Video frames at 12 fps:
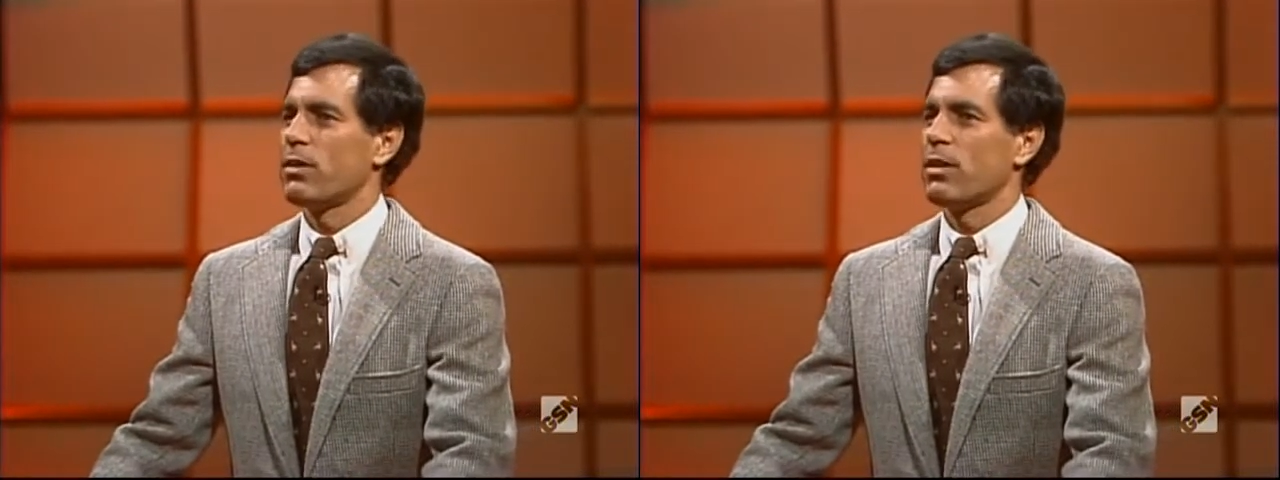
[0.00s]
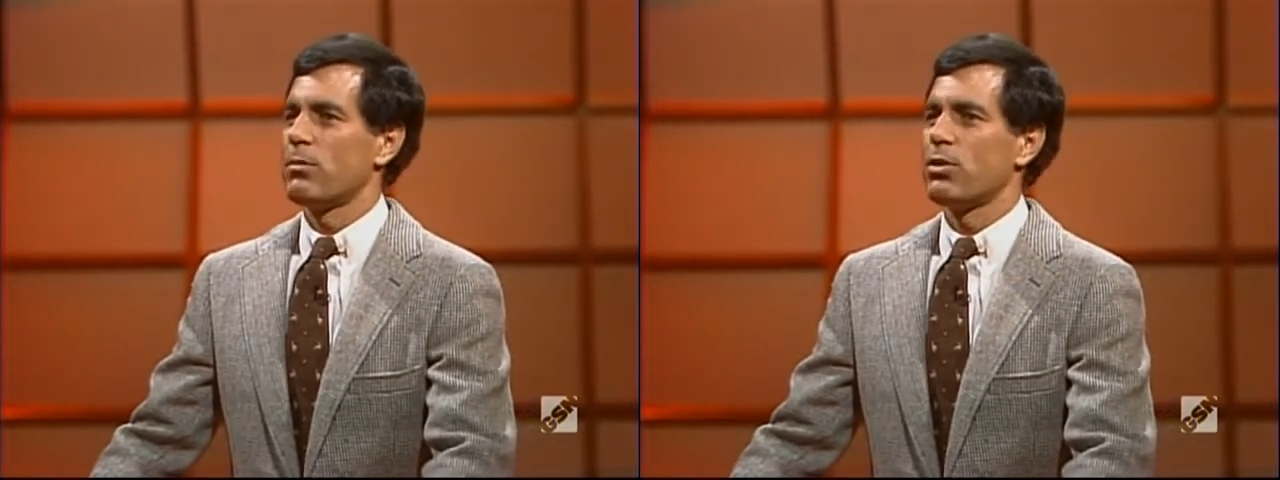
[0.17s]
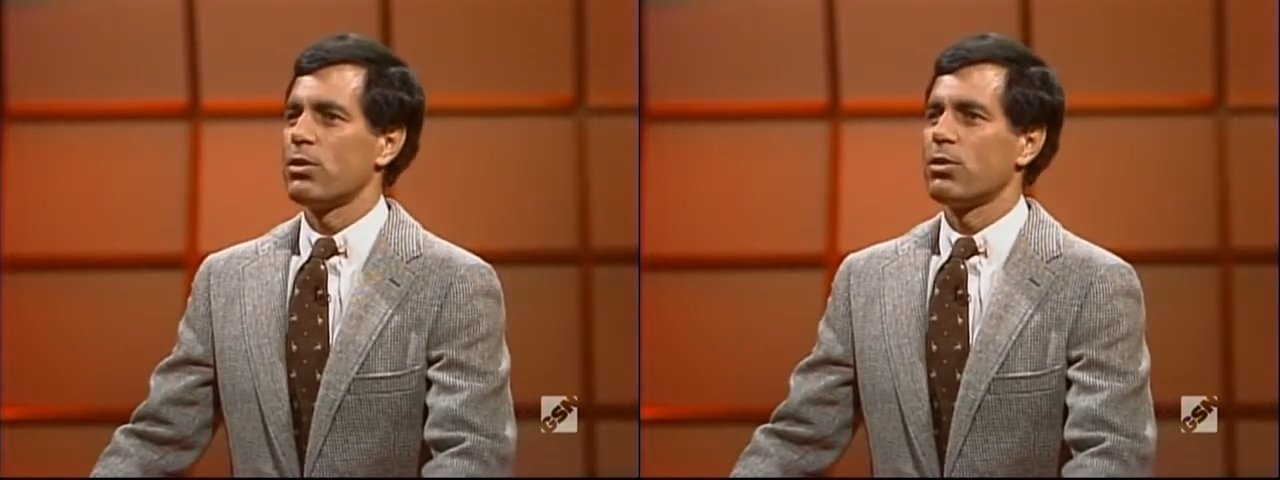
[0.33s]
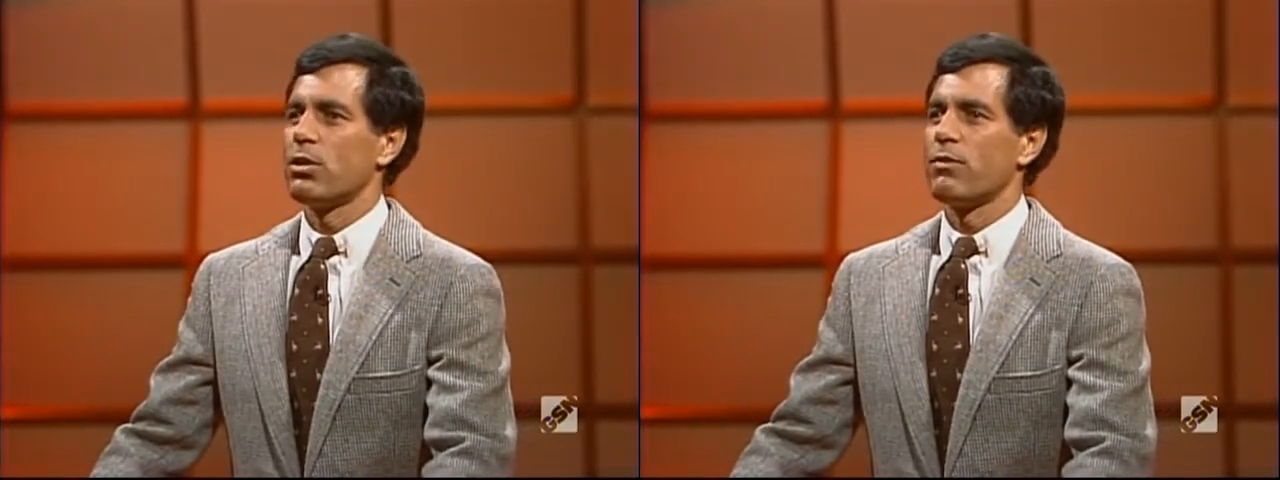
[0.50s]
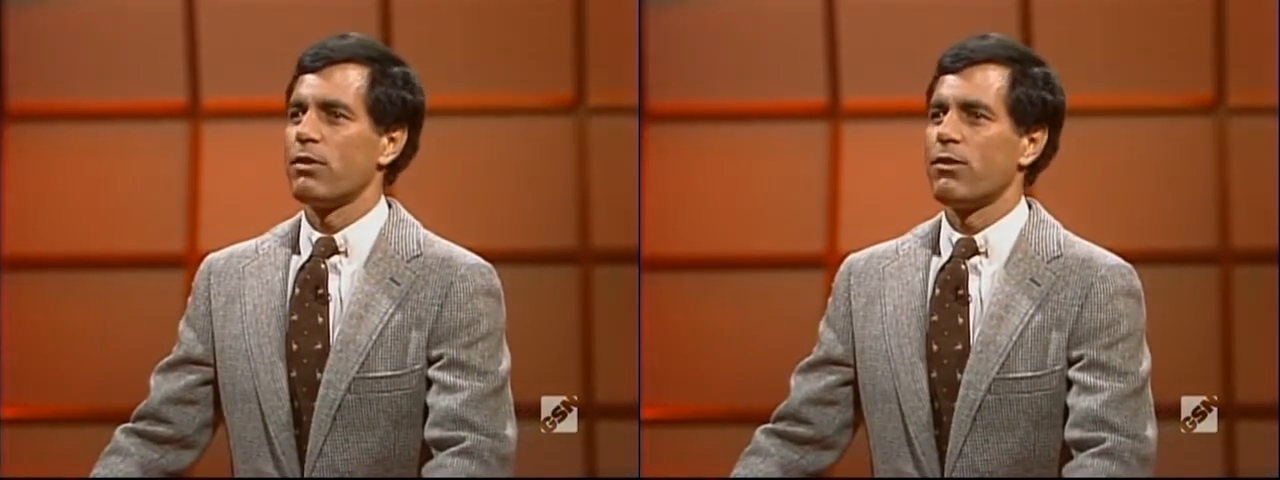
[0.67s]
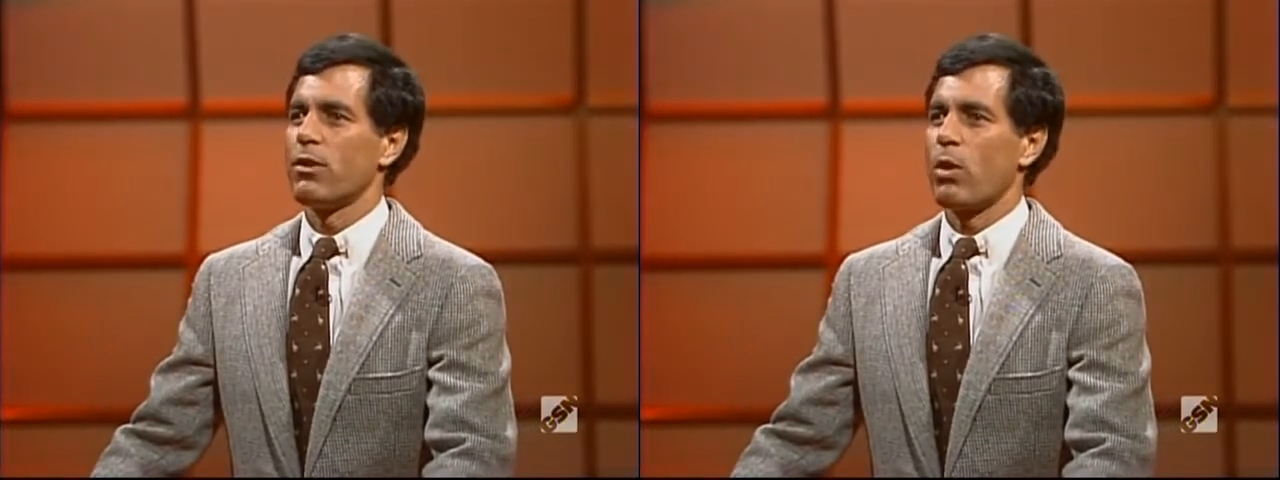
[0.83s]
anytime during your turn
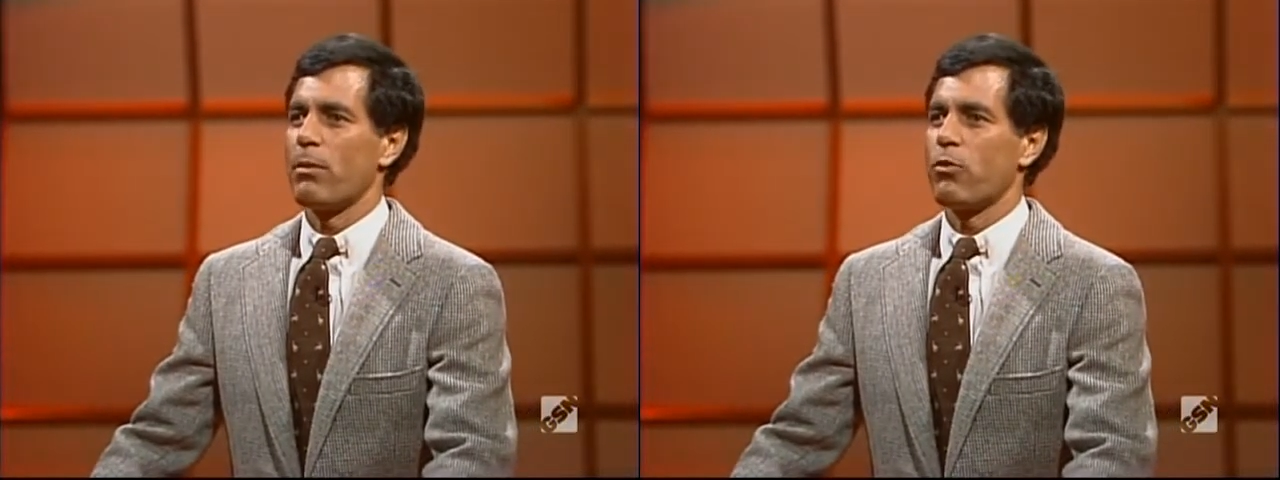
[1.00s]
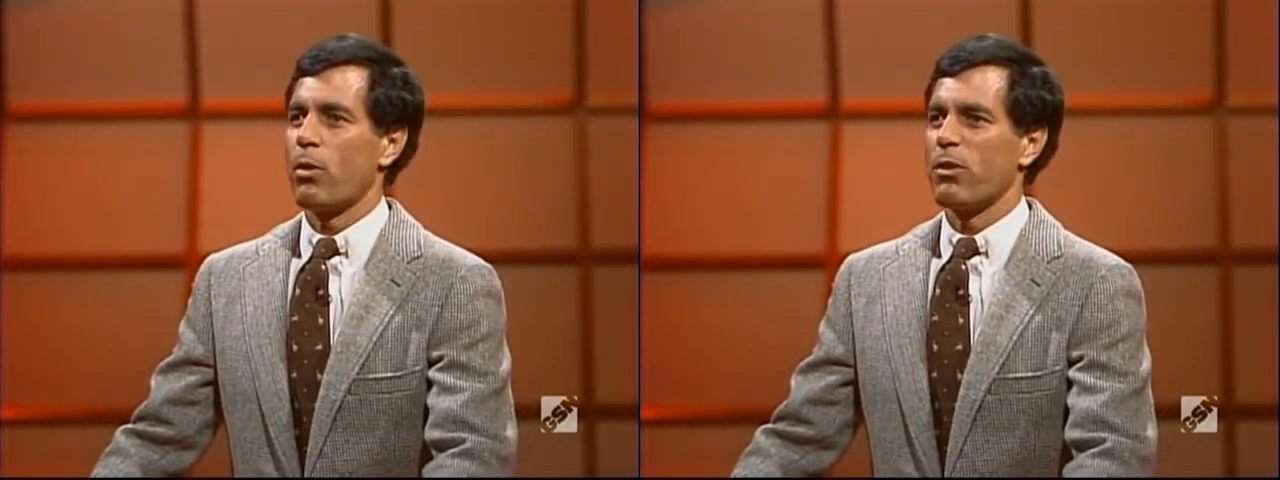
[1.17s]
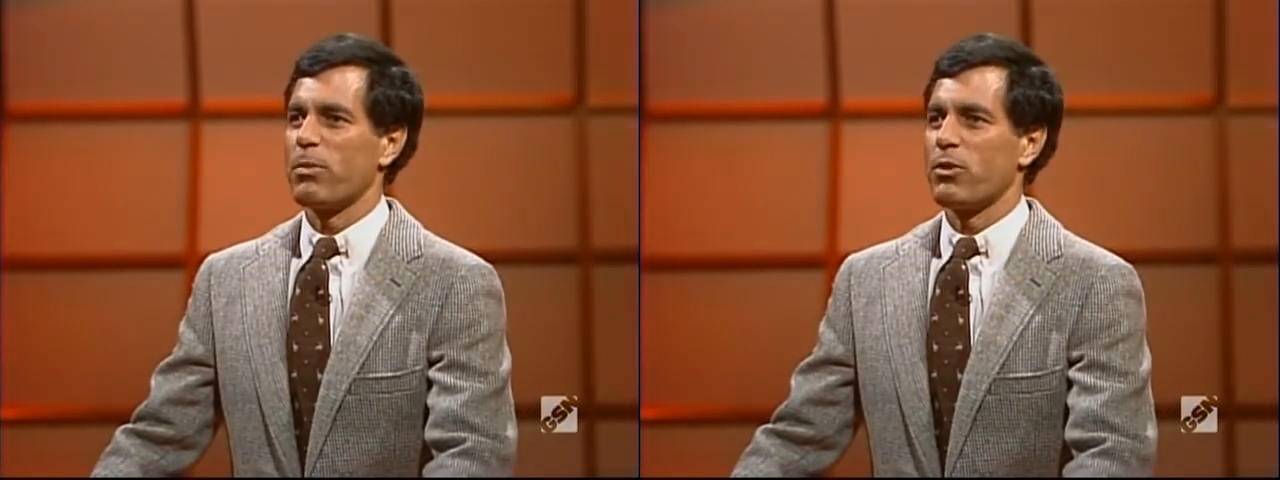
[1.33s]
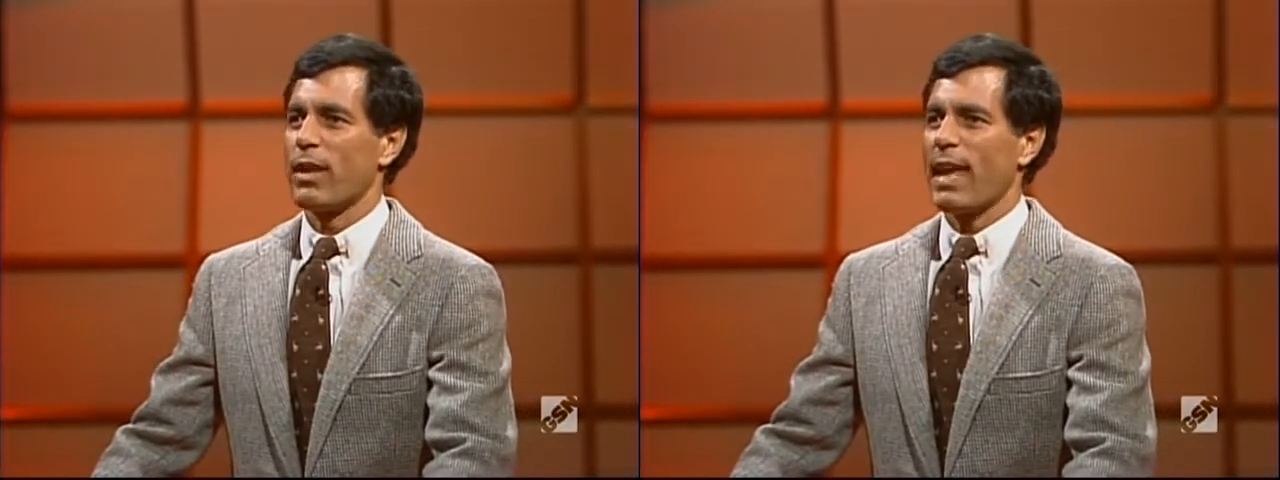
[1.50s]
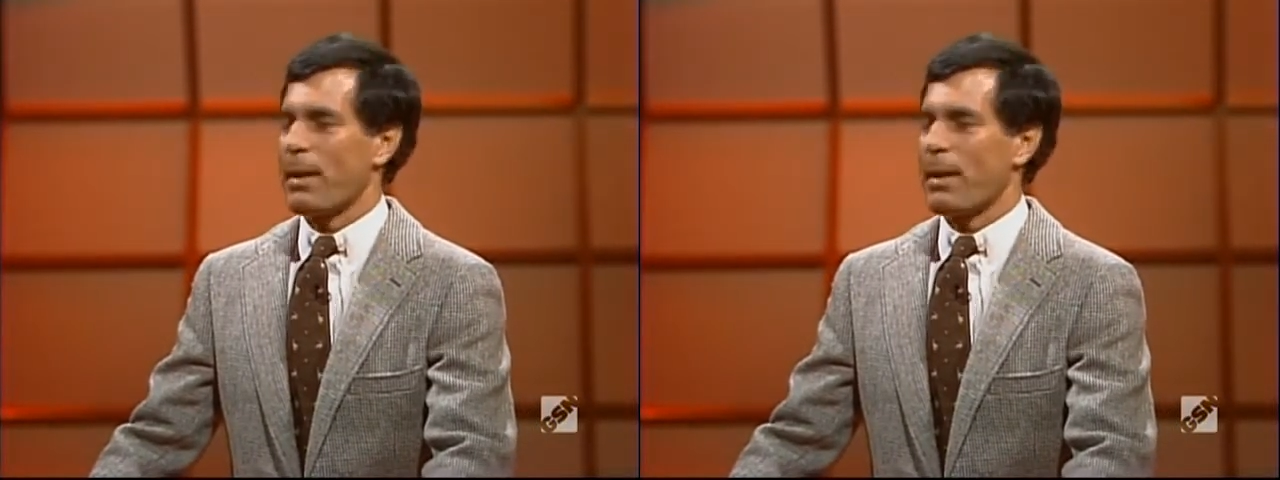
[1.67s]
if you're here to whammy four minutes, but you